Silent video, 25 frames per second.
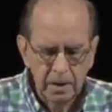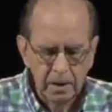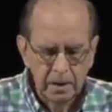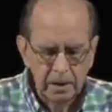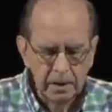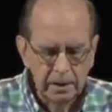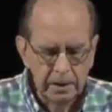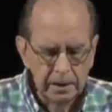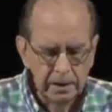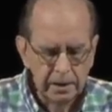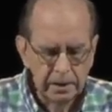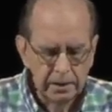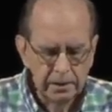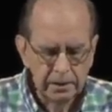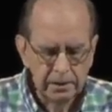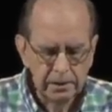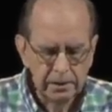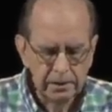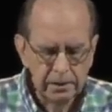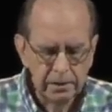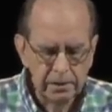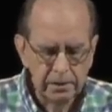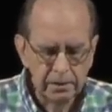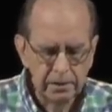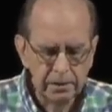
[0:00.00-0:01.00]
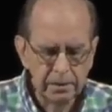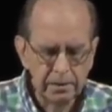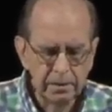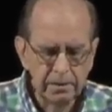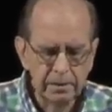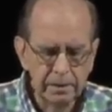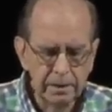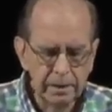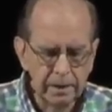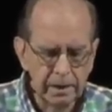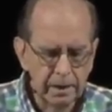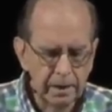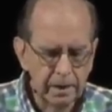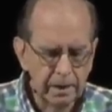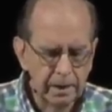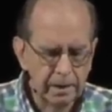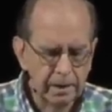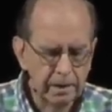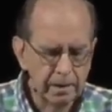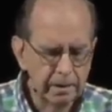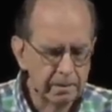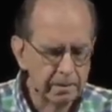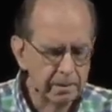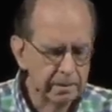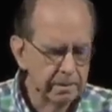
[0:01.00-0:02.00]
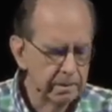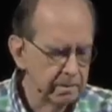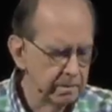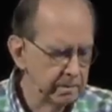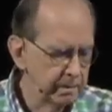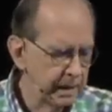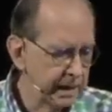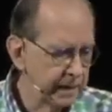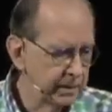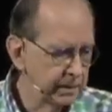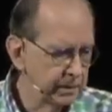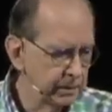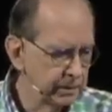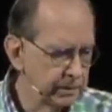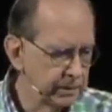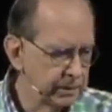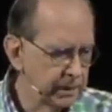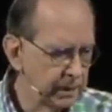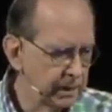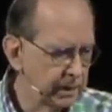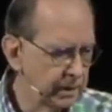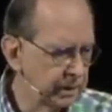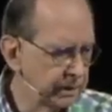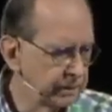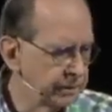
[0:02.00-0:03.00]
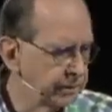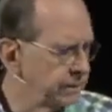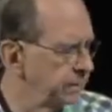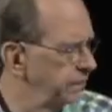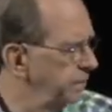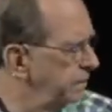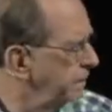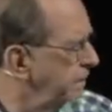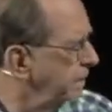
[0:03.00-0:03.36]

needing to make new cells.